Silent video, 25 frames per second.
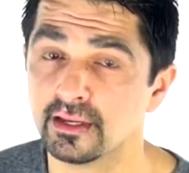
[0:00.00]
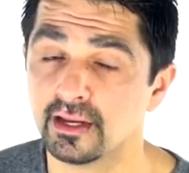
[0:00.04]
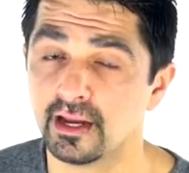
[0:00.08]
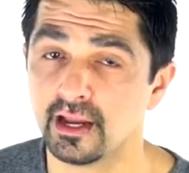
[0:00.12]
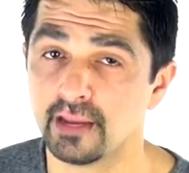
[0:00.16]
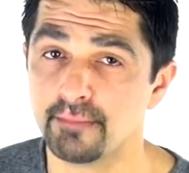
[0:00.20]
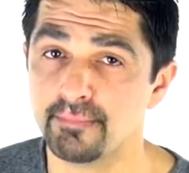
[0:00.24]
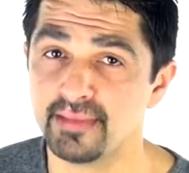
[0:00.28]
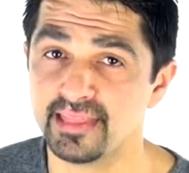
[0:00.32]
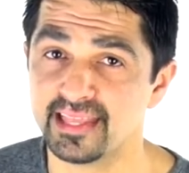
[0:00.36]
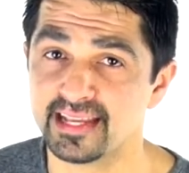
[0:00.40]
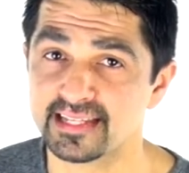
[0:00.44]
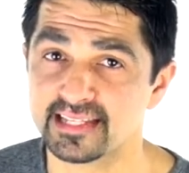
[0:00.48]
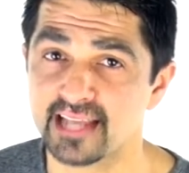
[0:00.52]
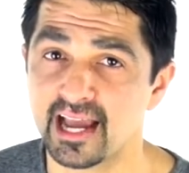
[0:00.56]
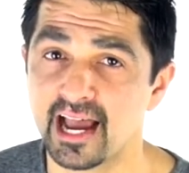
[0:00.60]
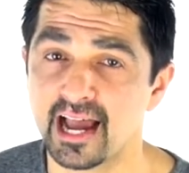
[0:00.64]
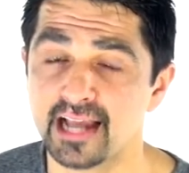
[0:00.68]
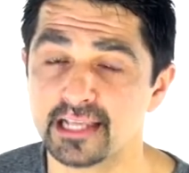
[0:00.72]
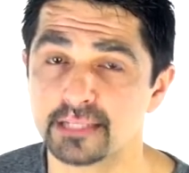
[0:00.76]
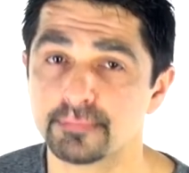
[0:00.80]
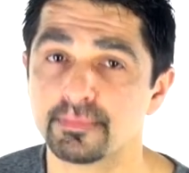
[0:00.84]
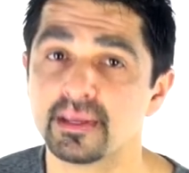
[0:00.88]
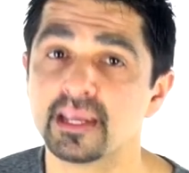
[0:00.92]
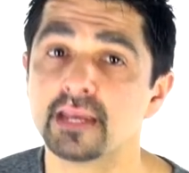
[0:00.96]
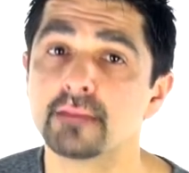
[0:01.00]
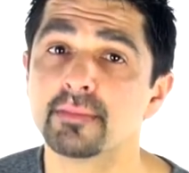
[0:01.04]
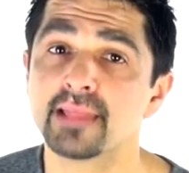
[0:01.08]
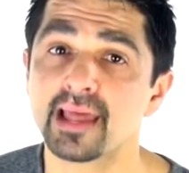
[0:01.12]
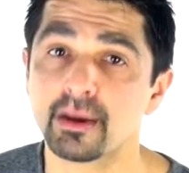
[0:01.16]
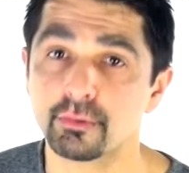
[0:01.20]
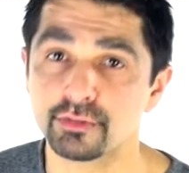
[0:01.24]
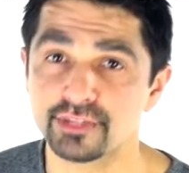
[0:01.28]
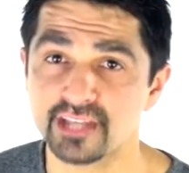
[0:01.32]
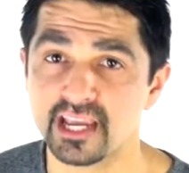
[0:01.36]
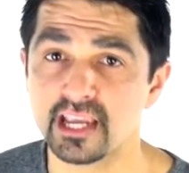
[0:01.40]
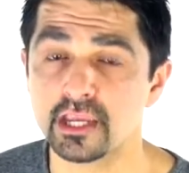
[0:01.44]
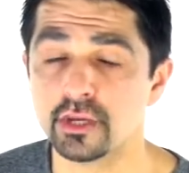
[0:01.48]
I admit that's a high speed, but that
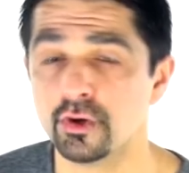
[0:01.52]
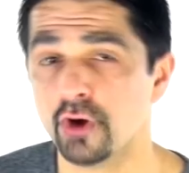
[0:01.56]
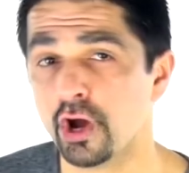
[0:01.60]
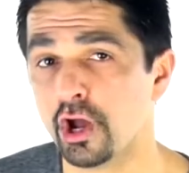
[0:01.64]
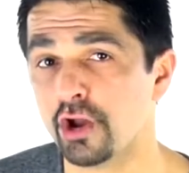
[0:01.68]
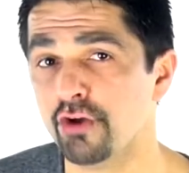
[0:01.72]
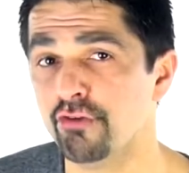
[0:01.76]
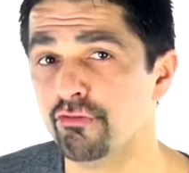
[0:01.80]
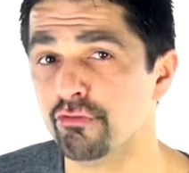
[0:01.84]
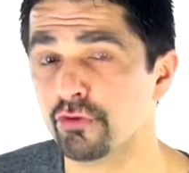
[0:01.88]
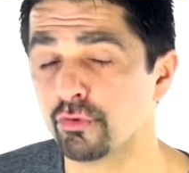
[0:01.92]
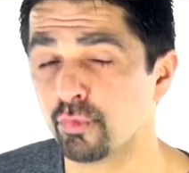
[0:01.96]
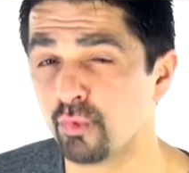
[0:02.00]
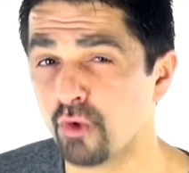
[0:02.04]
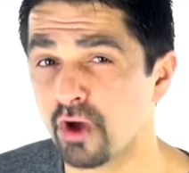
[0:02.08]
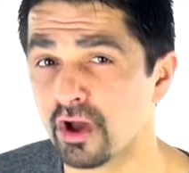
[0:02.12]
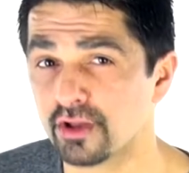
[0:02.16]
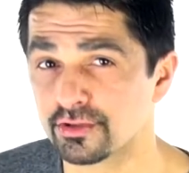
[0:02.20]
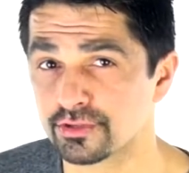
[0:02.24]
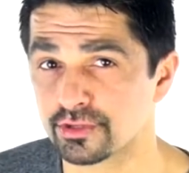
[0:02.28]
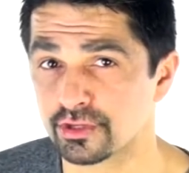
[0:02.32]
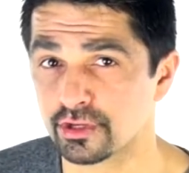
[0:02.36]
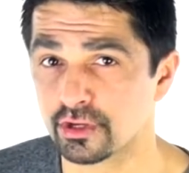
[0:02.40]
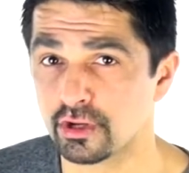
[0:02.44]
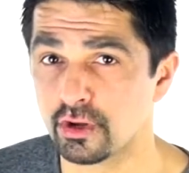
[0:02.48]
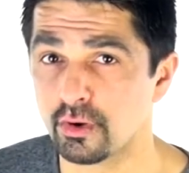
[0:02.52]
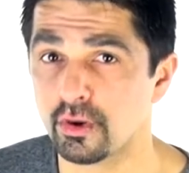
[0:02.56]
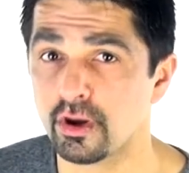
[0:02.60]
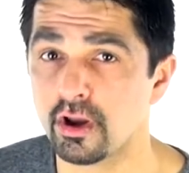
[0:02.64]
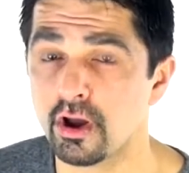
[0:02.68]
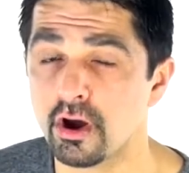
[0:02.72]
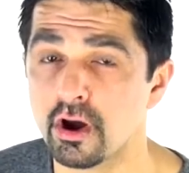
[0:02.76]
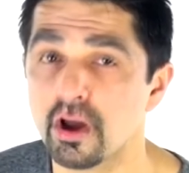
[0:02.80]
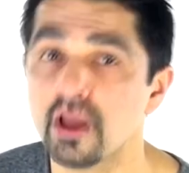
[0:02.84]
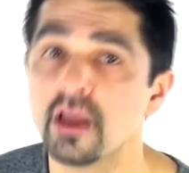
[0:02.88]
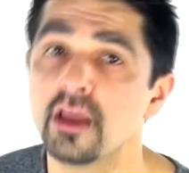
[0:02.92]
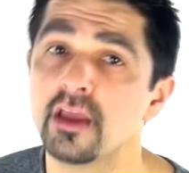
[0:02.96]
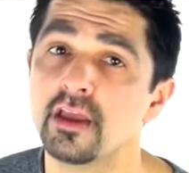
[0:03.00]
will take you 100 watts to go
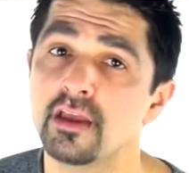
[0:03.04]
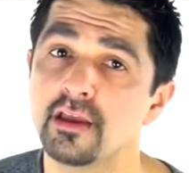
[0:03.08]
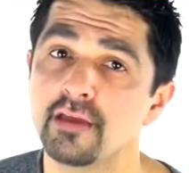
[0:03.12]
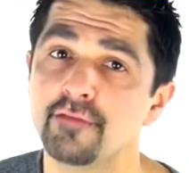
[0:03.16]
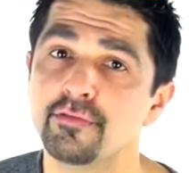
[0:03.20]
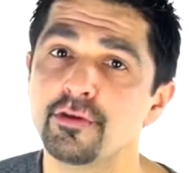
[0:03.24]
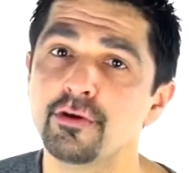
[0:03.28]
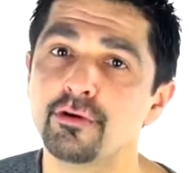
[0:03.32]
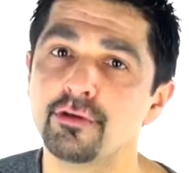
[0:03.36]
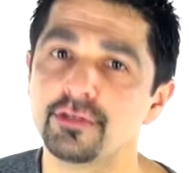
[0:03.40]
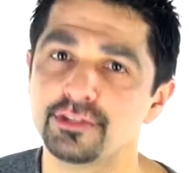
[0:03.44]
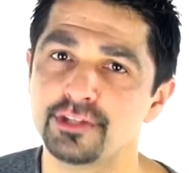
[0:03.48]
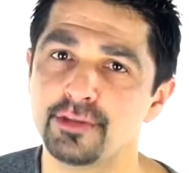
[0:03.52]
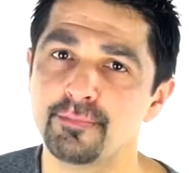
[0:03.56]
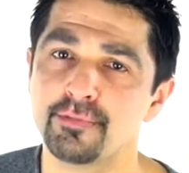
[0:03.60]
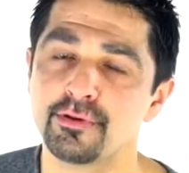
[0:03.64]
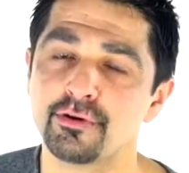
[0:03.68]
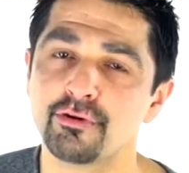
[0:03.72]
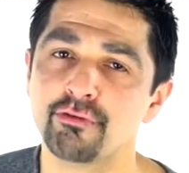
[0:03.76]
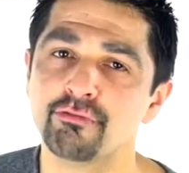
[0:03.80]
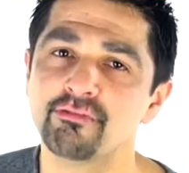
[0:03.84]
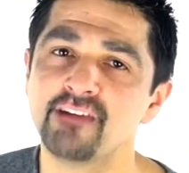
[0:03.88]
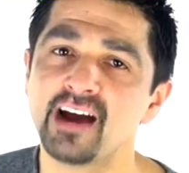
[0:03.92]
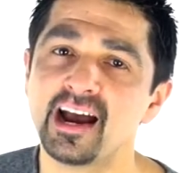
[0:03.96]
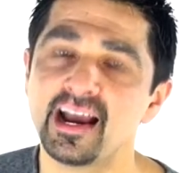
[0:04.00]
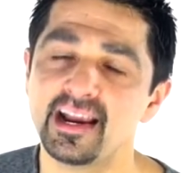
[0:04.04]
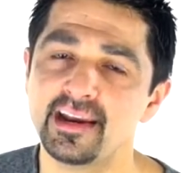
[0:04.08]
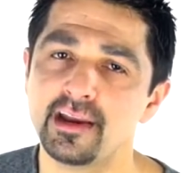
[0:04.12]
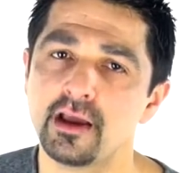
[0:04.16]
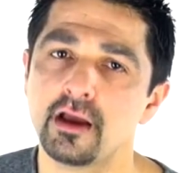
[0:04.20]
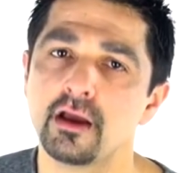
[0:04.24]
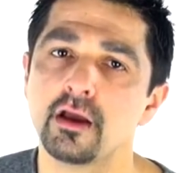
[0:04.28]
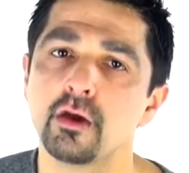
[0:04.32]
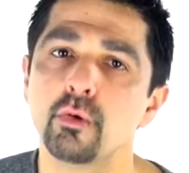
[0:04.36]
along if you're a typical rider